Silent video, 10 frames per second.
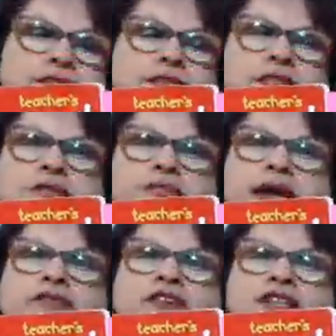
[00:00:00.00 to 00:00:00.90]
This is
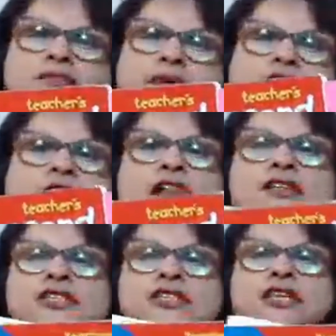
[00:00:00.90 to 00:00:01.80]
my advanced
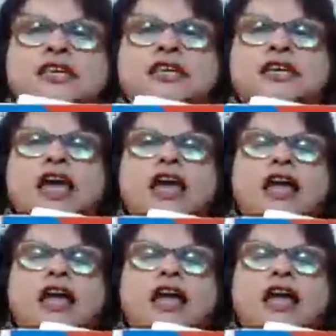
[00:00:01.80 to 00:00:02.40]
biology,